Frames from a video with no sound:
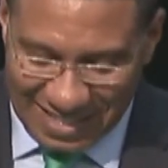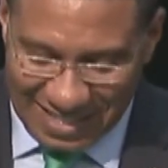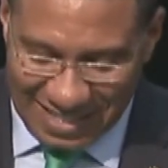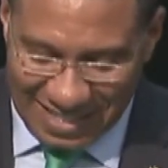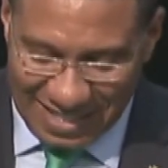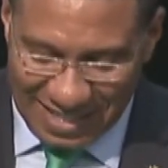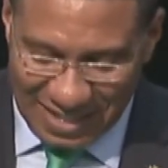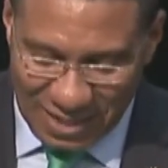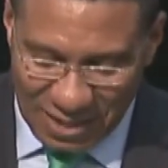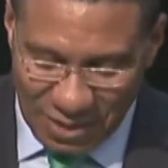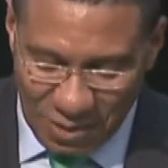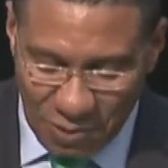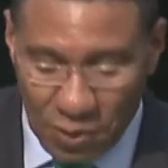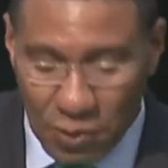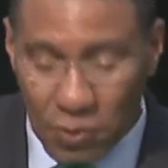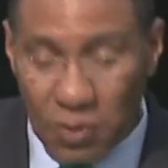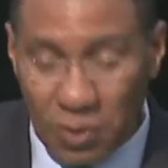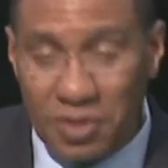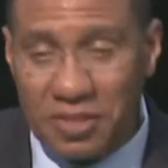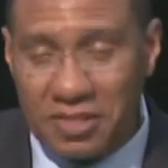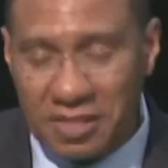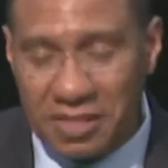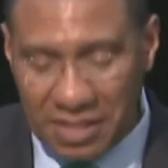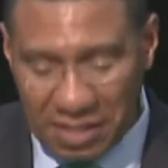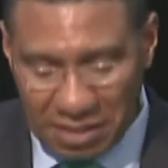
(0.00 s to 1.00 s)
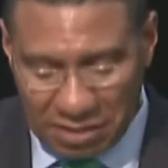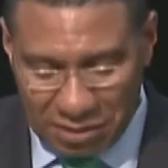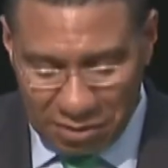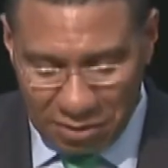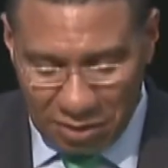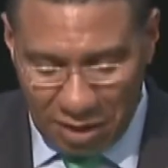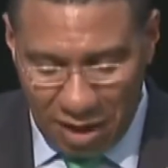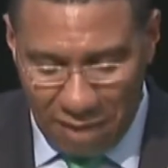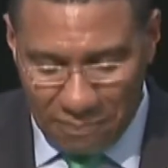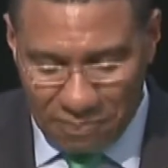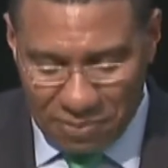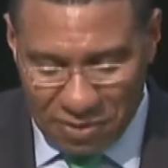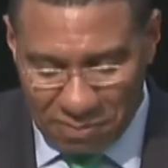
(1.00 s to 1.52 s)
We will seek to
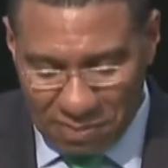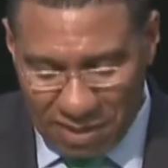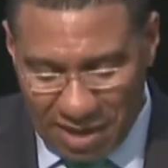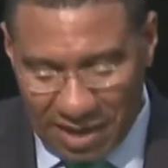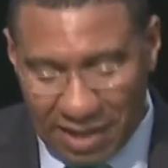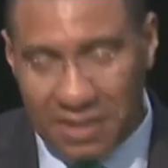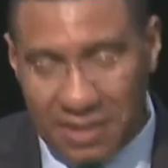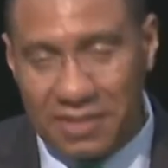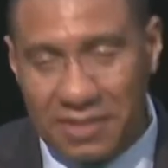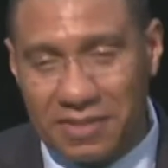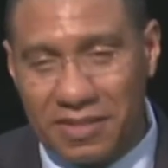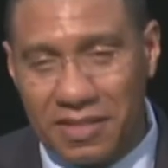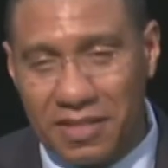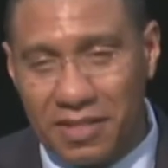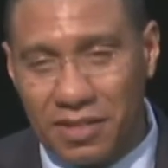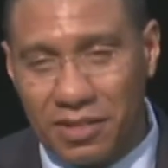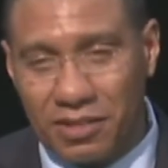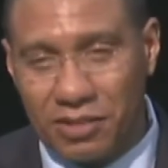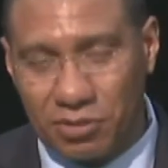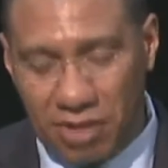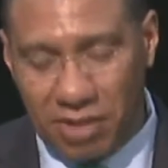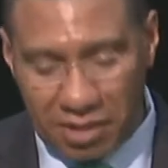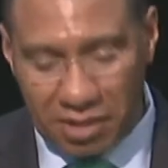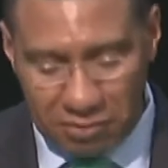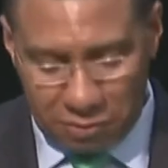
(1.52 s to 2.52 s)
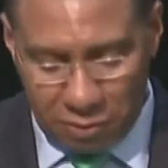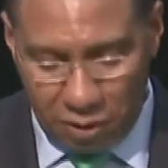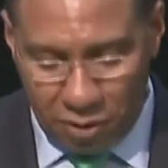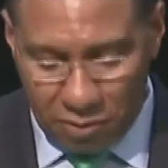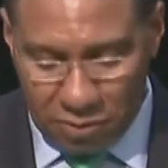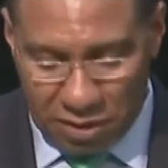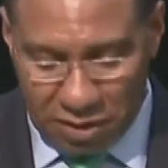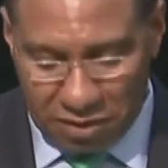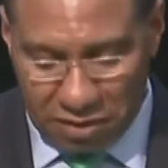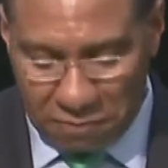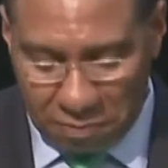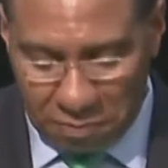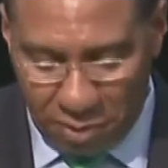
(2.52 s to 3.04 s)
optimize the
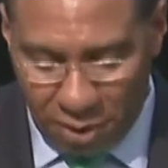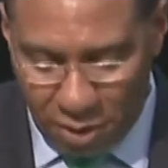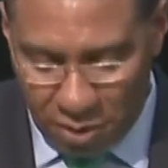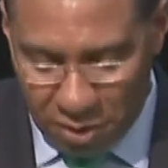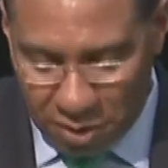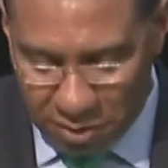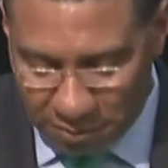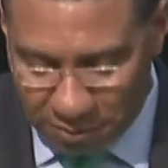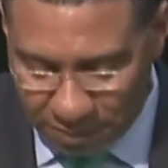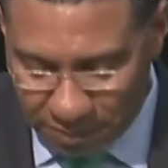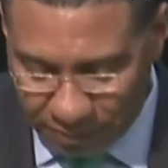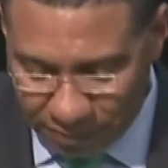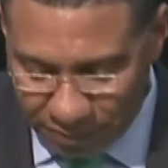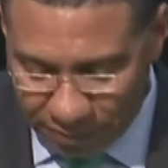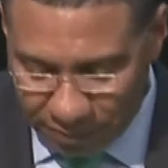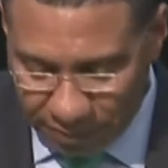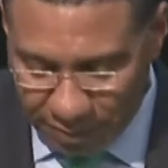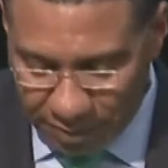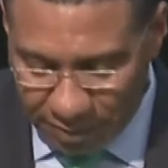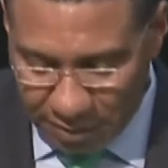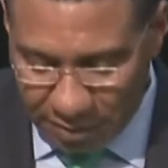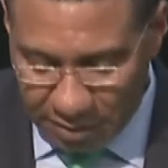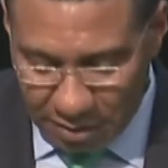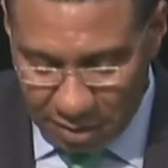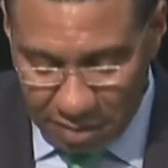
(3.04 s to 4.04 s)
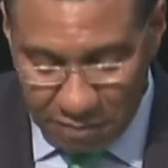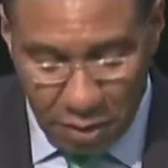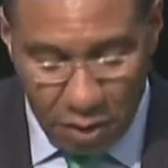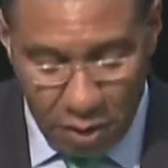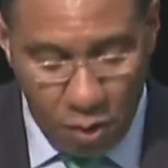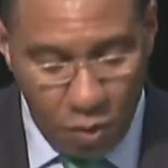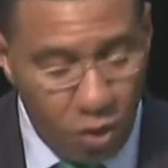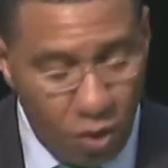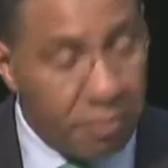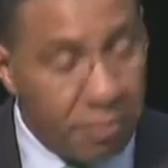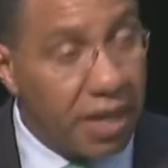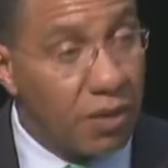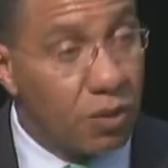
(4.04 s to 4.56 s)
transformative power of our
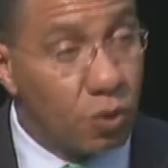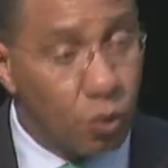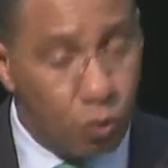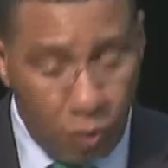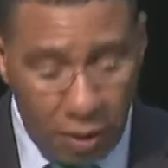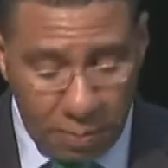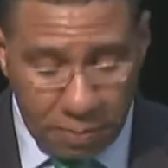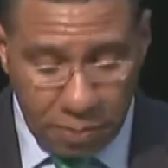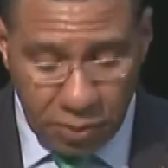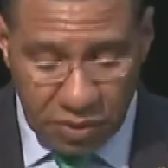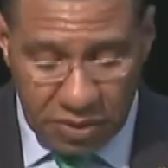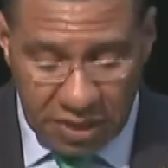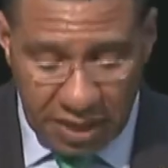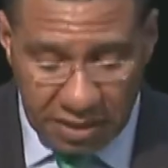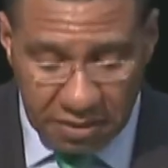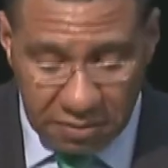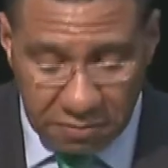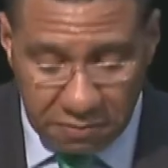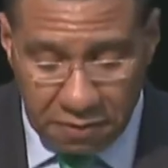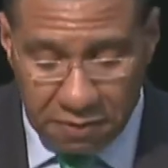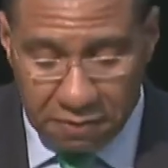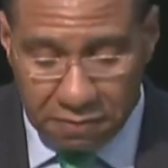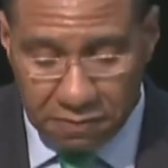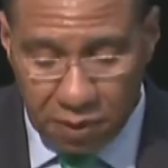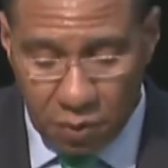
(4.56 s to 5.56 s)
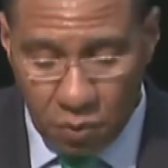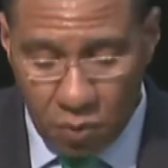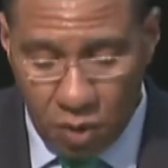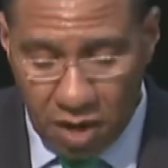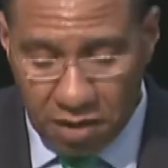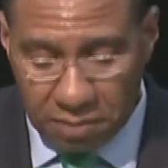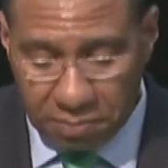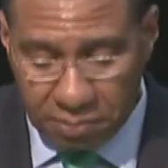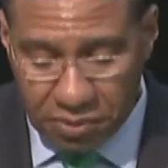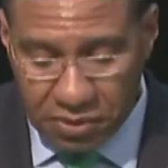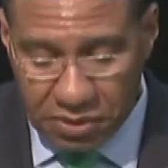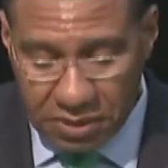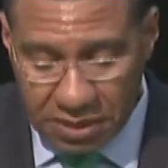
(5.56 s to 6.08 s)
women, who represent
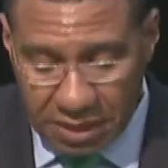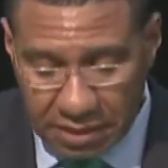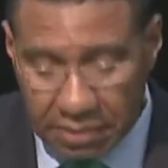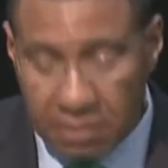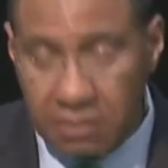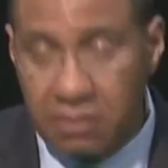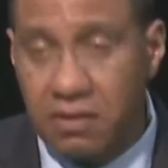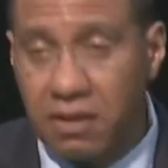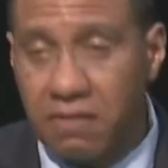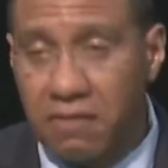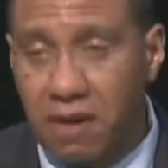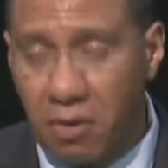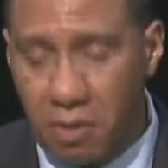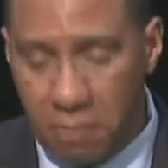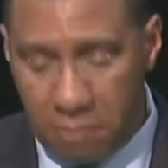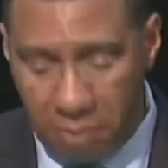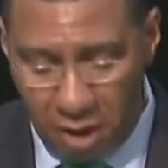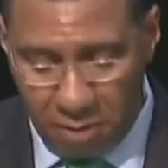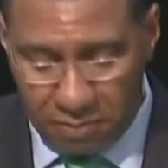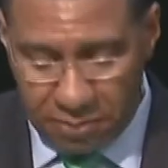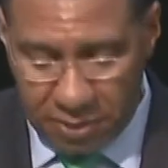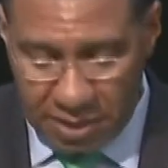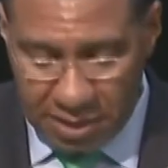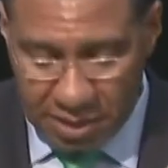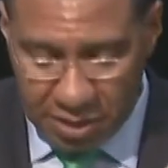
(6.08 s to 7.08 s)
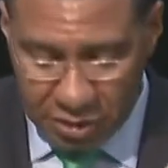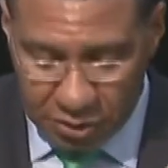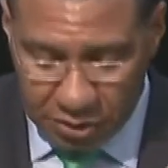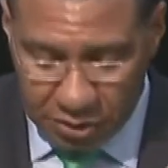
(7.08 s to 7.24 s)
51% of our population,